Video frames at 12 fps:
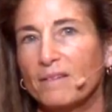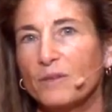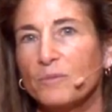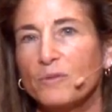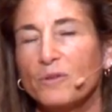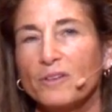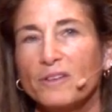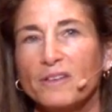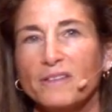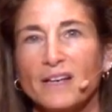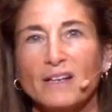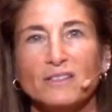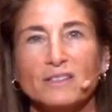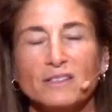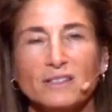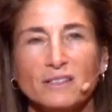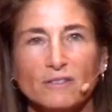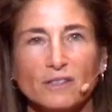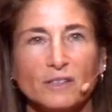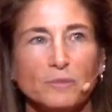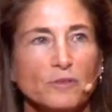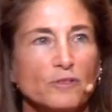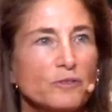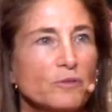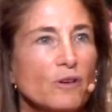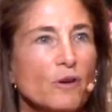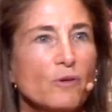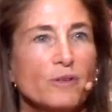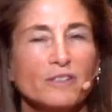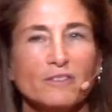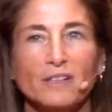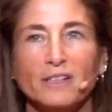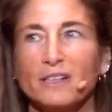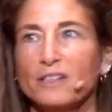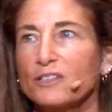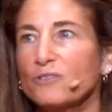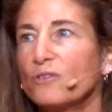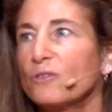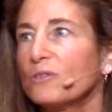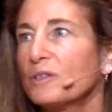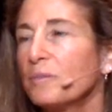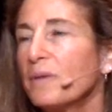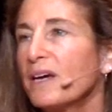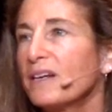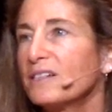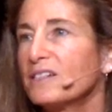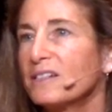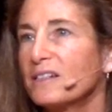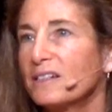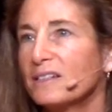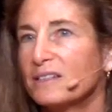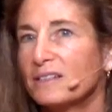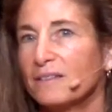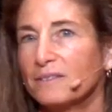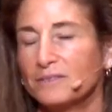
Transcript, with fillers: The more the thousand serious moods, we're always trying to control and manage things.